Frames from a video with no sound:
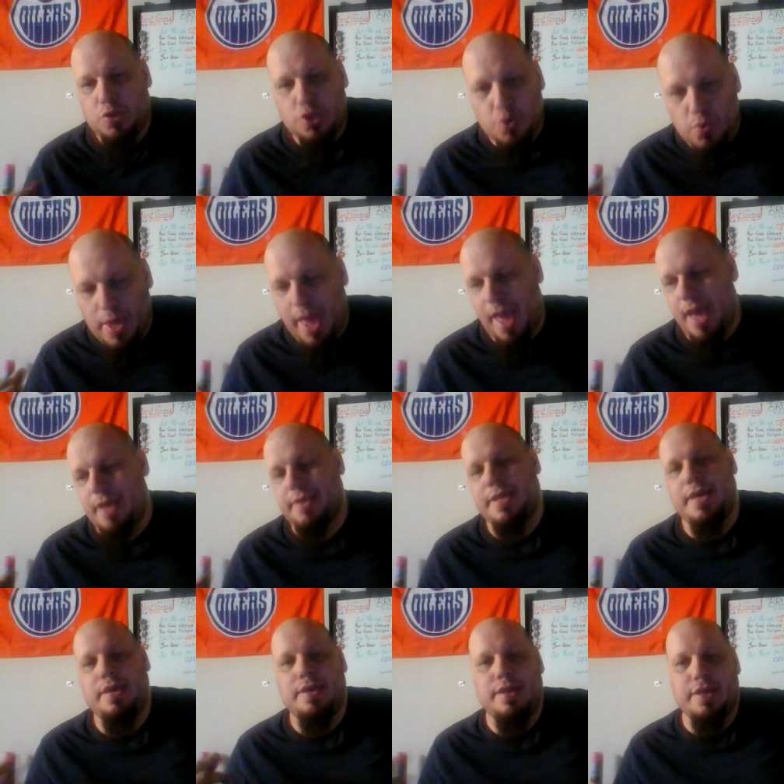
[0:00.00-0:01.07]
You can't
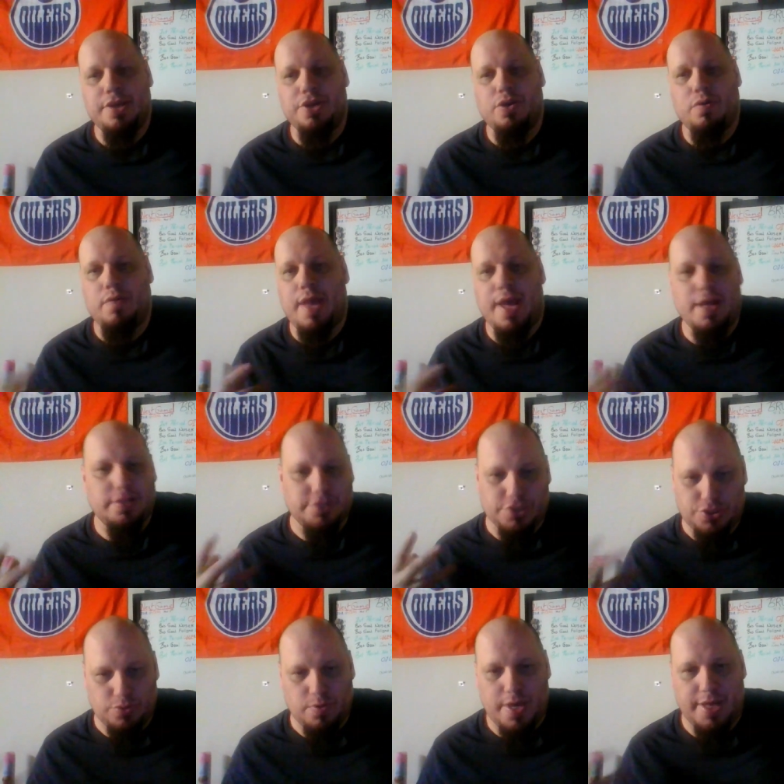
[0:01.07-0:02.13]
take it into your own hands
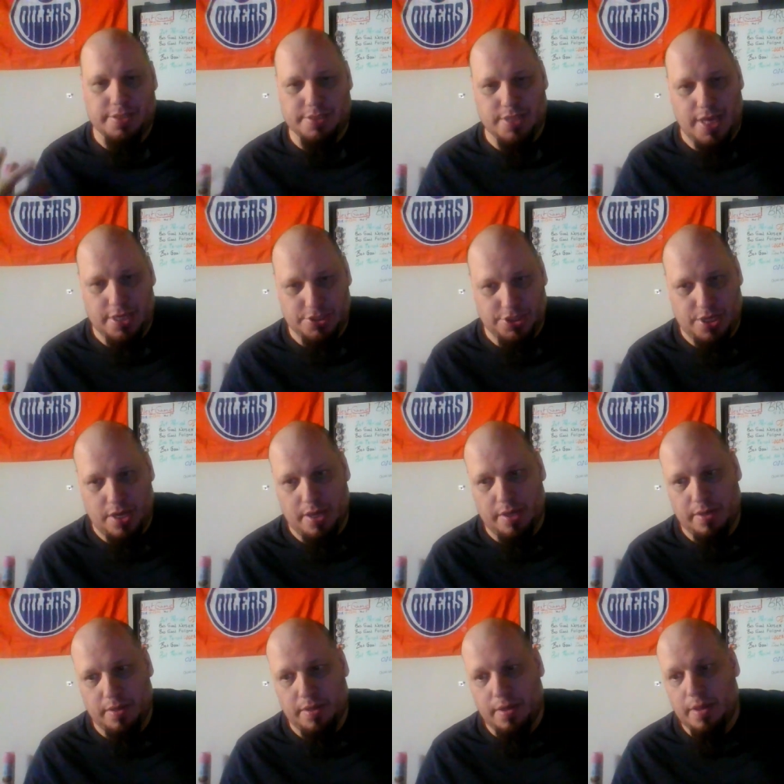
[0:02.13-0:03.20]
and two-hand slash a guy.
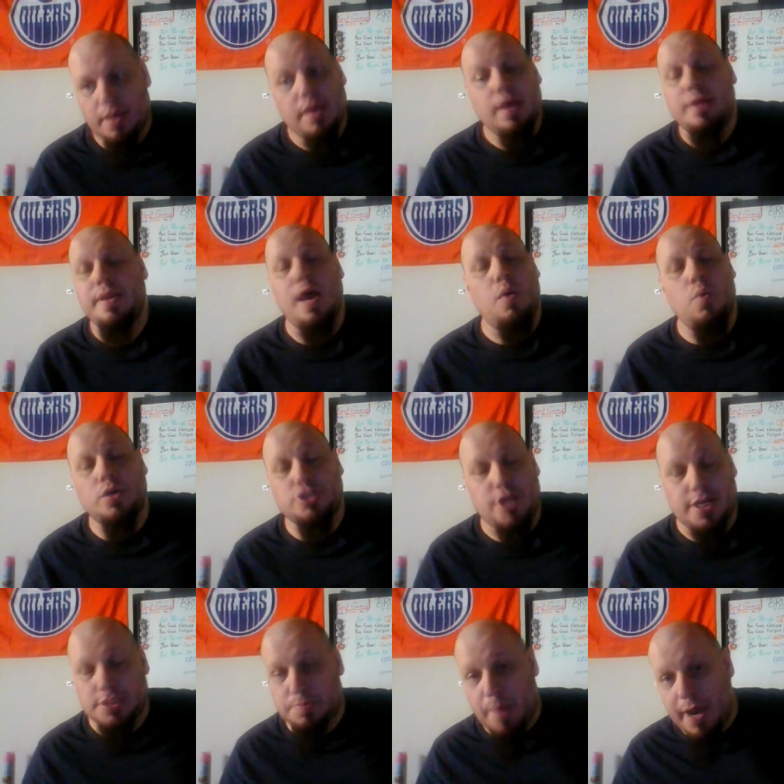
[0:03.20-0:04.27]
Now, what
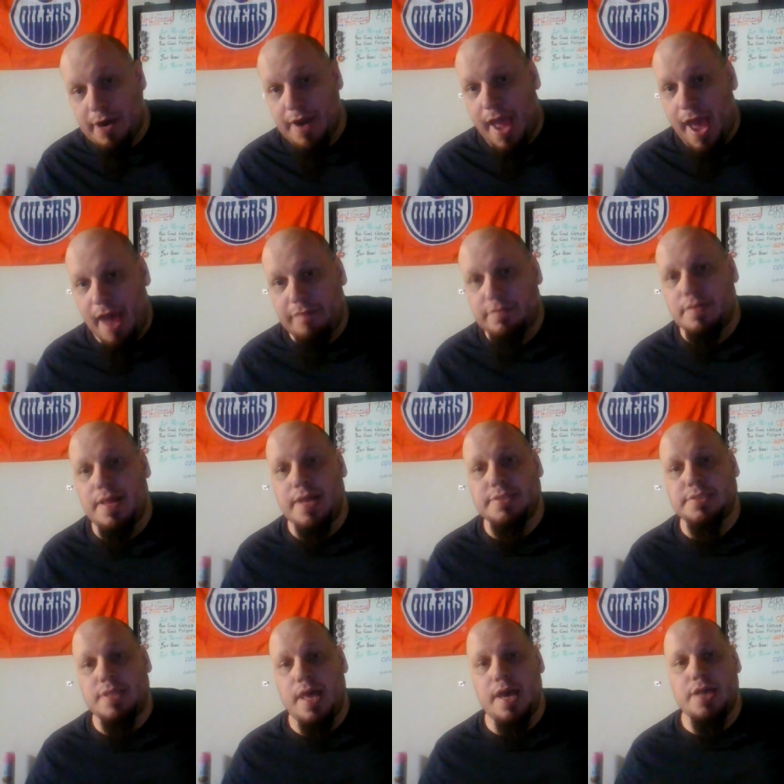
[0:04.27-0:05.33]
transpired after that
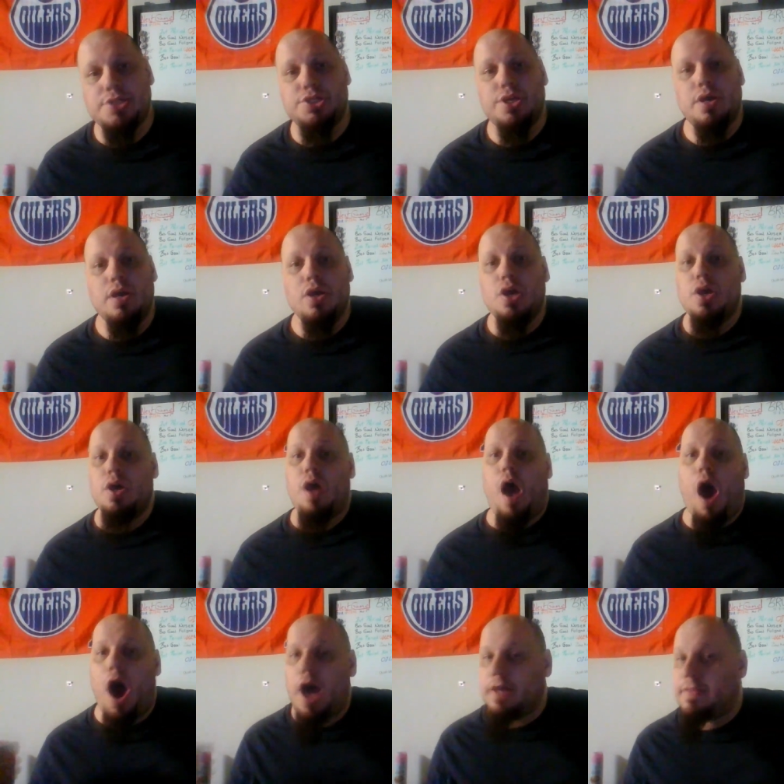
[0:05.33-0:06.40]
slash,
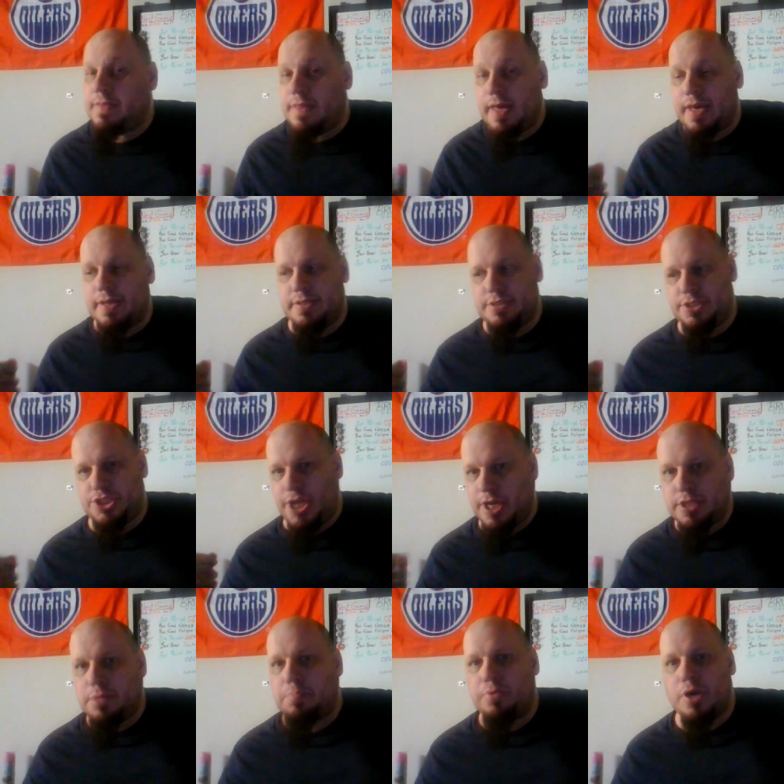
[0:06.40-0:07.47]
I think
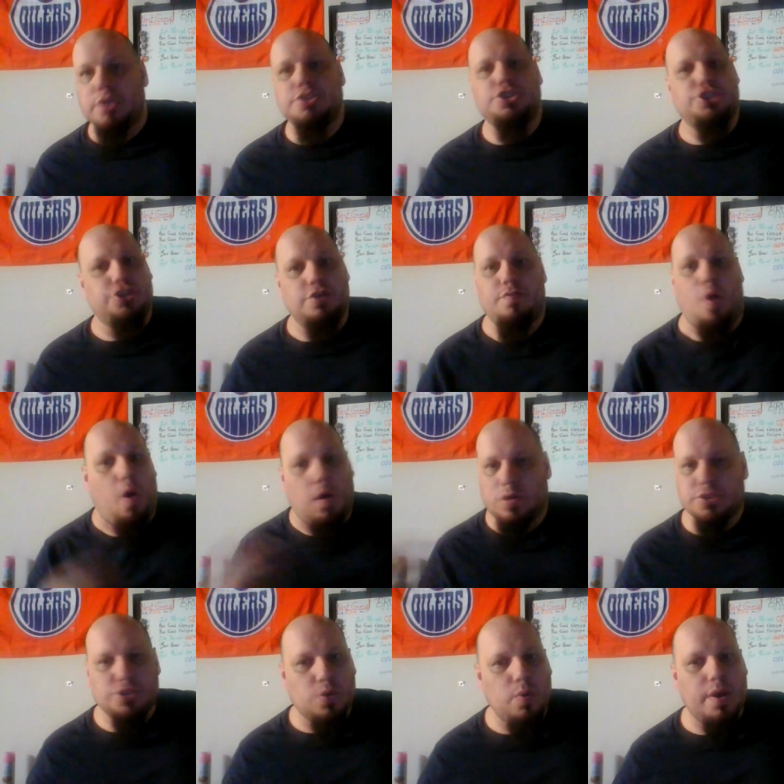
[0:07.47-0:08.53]
Jake DeBrusk should have
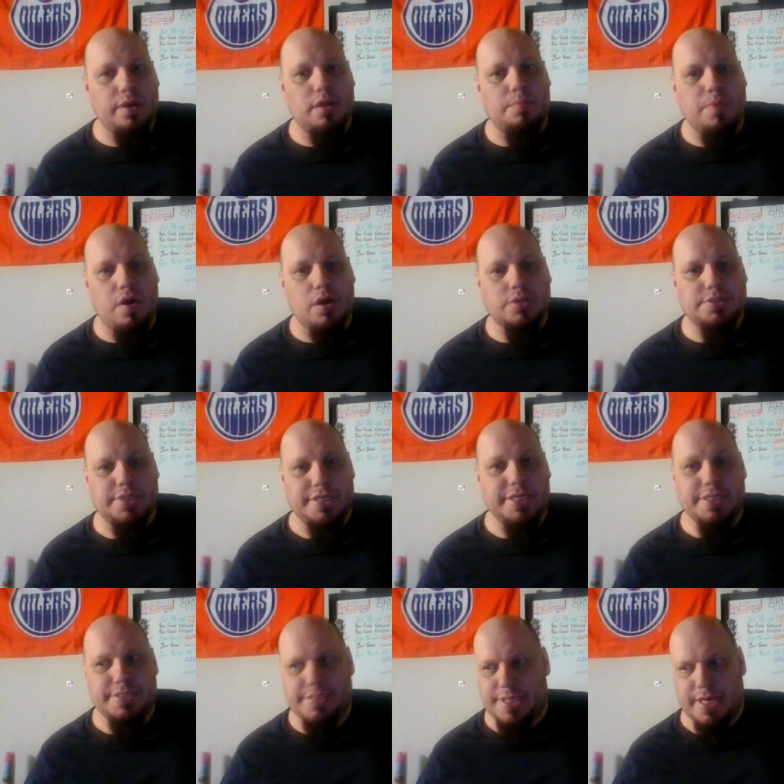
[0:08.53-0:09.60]
also went in the box.
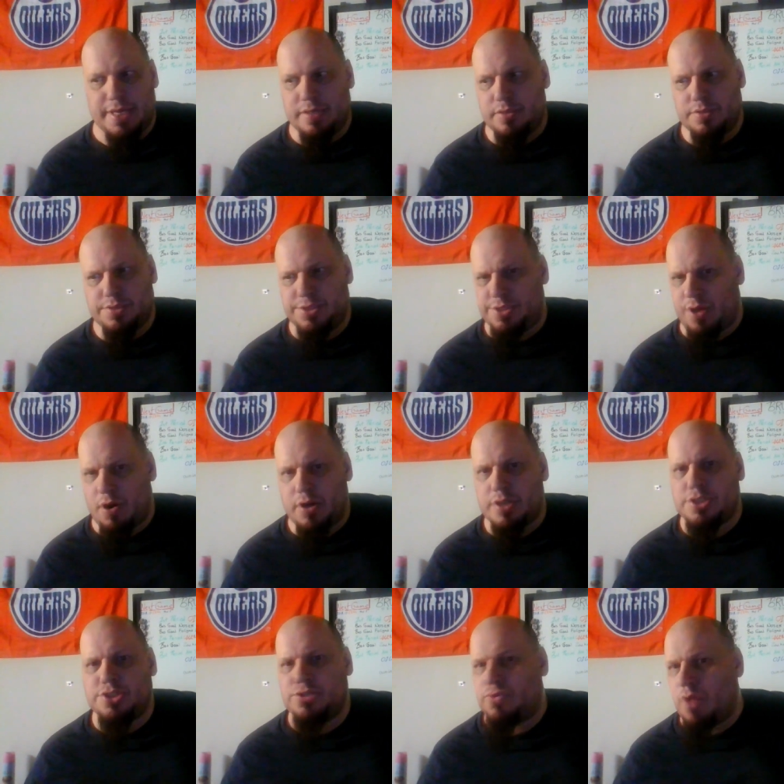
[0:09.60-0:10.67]
He did start
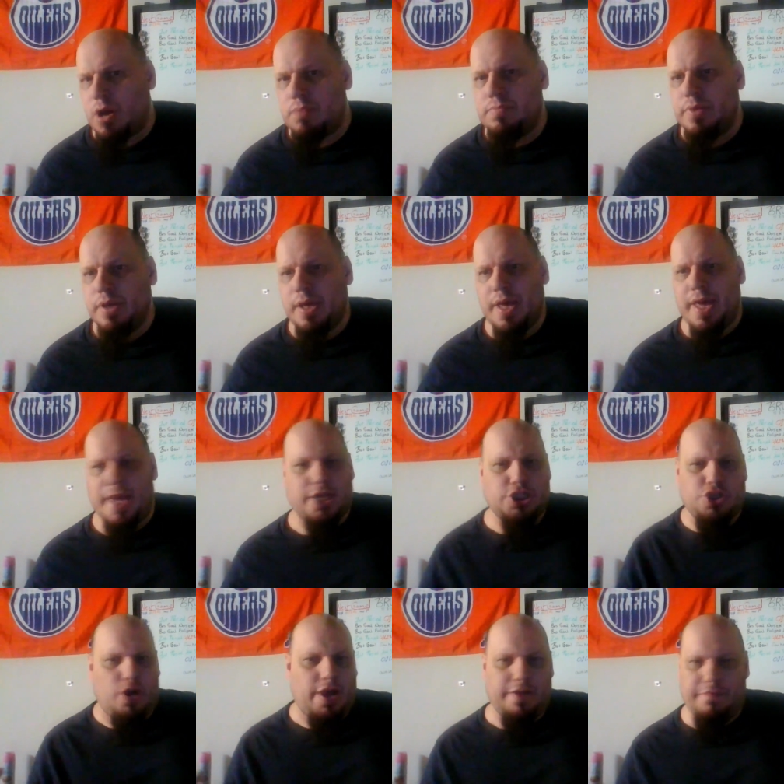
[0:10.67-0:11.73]
a scrum and
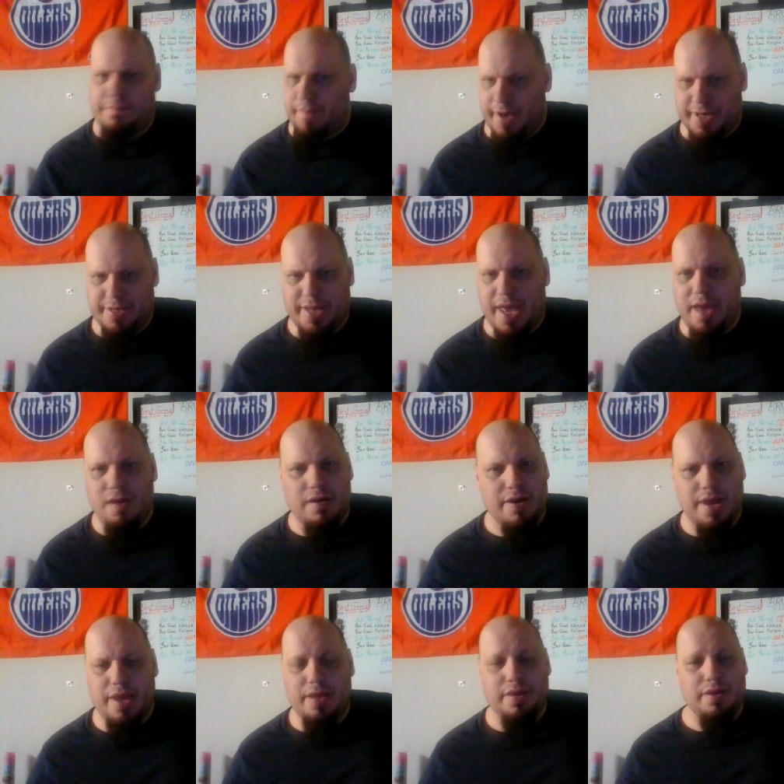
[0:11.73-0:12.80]
try and fight
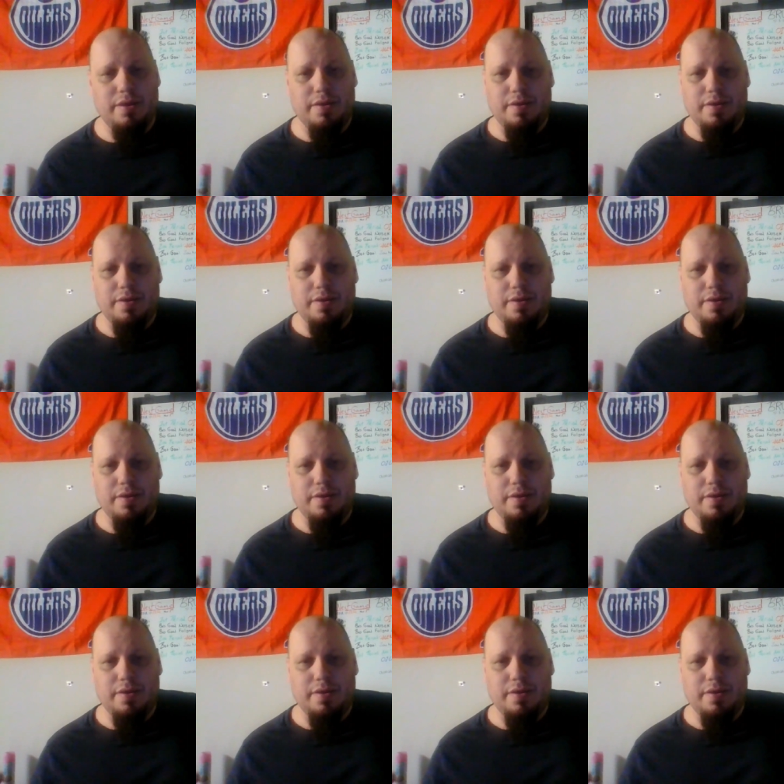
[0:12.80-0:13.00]
Desharnais.